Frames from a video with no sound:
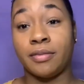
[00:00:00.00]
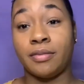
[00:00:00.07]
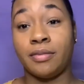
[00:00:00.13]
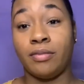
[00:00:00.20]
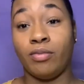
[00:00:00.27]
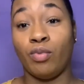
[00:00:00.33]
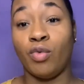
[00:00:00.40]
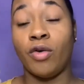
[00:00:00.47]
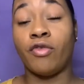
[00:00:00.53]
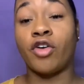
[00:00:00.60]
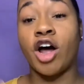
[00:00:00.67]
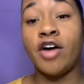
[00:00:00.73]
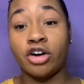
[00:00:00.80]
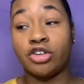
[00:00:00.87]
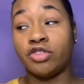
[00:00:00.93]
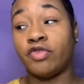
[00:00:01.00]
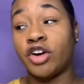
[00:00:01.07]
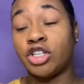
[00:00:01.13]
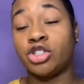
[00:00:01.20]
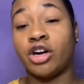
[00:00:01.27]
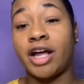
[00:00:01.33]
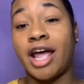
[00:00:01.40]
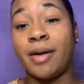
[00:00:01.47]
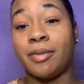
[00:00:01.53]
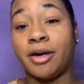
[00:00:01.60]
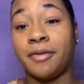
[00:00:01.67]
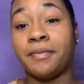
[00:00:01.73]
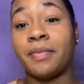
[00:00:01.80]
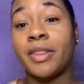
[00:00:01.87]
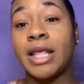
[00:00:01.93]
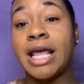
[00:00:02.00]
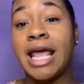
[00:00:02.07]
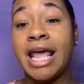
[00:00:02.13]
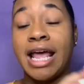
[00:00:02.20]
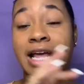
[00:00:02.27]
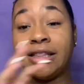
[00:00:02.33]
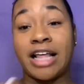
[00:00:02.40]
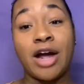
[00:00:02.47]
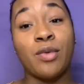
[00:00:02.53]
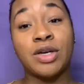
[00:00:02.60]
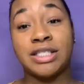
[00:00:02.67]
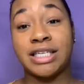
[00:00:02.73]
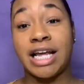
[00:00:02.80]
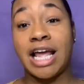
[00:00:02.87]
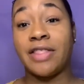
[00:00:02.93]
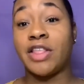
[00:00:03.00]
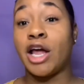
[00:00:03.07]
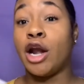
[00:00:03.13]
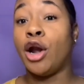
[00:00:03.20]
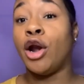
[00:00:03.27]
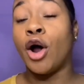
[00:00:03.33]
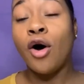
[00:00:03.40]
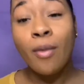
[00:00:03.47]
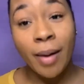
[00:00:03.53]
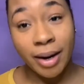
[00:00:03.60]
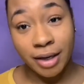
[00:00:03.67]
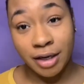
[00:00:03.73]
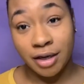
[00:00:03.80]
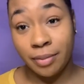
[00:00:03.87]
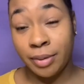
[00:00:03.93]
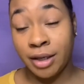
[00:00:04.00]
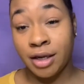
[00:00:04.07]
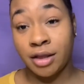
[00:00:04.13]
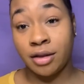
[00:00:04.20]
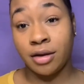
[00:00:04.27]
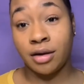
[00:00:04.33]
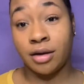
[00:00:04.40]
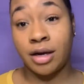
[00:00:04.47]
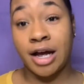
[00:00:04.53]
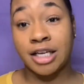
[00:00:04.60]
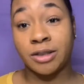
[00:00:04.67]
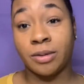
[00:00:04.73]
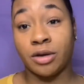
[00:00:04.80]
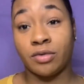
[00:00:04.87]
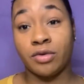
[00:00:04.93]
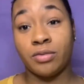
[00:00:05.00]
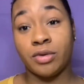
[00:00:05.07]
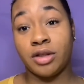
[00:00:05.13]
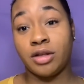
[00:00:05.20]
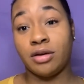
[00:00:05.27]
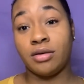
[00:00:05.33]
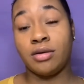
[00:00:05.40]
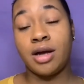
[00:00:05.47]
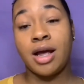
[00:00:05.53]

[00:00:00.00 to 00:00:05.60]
When COVID first started happening, they were saying that nobody could be in the hospital room with you.